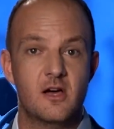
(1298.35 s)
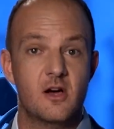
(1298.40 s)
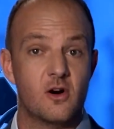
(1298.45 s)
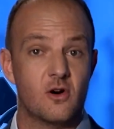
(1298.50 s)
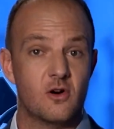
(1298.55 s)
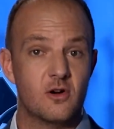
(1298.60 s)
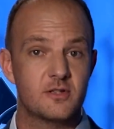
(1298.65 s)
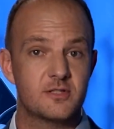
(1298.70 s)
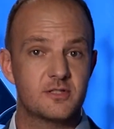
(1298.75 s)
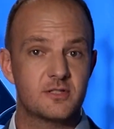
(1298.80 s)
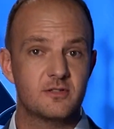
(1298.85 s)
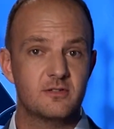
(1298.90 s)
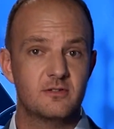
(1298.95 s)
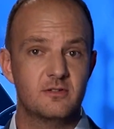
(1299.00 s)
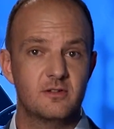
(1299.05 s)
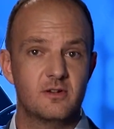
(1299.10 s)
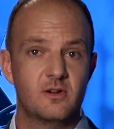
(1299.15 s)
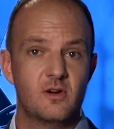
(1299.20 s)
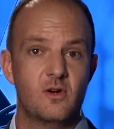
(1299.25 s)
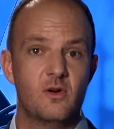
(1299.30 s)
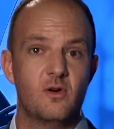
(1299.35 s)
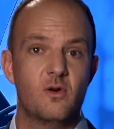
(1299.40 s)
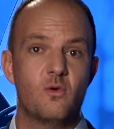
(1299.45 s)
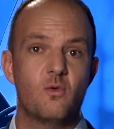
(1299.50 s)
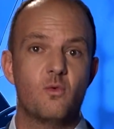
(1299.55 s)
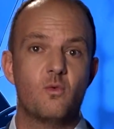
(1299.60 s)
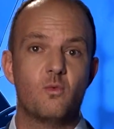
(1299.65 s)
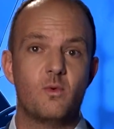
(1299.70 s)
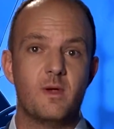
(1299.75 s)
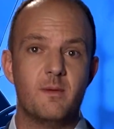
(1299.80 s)
Also,
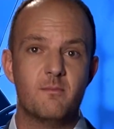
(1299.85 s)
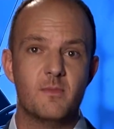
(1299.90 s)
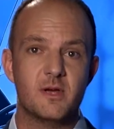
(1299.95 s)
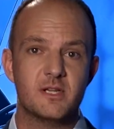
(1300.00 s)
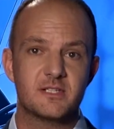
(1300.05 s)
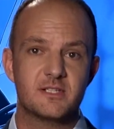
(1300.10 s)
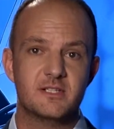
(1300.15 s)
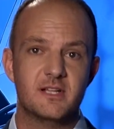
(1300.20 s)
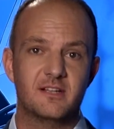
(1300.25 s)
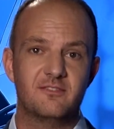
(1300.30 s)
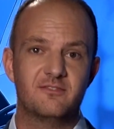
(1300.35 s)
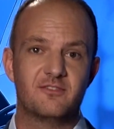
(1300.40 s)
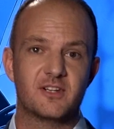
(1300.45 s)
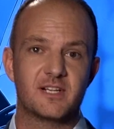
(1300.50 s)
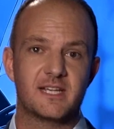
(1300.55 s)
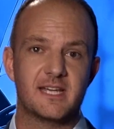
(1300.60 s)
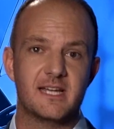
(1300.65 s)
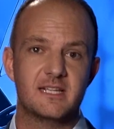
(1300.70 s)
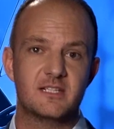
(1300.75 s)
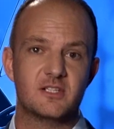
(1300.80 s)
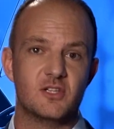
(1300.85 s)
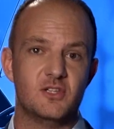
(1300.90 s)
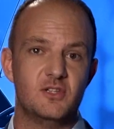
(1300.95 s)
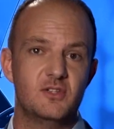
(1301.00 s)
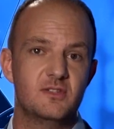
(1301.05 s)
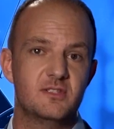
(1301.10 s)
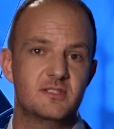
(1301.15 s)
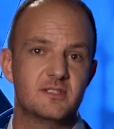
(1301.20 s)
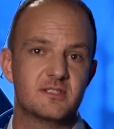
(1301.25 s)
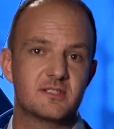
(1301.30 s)
we must not forget the
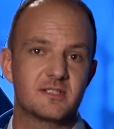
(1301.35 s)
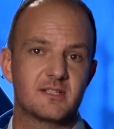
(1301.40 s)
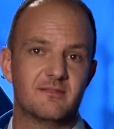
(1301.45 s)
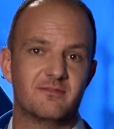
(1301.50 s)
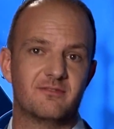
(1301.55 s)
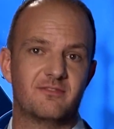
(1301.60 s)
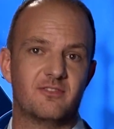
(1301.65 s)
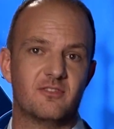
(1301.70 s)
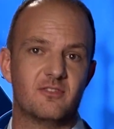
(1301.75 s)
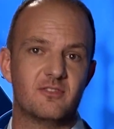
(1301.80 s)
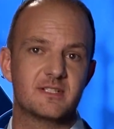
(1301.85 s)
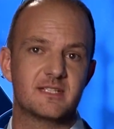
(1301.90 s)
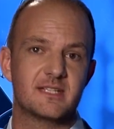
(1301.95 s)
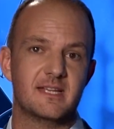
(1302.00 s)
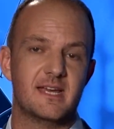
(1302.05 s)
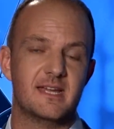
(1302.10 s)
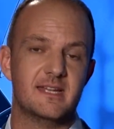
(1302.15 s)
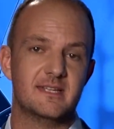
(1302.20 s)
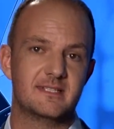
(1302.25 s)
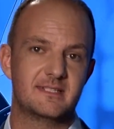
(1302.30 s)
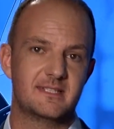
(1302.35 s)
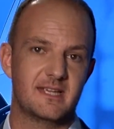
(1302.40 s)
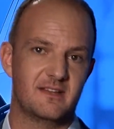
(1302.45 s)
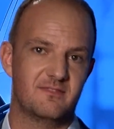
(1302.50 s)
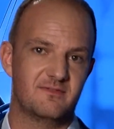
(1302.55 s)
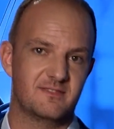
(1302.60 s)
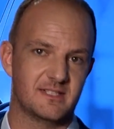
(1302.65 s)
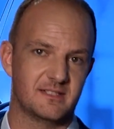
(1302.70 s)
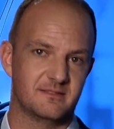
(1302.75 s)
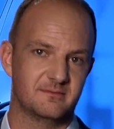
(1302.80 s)
user's comfort and
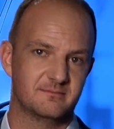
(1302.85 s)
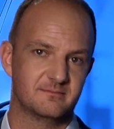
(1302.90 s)
safety.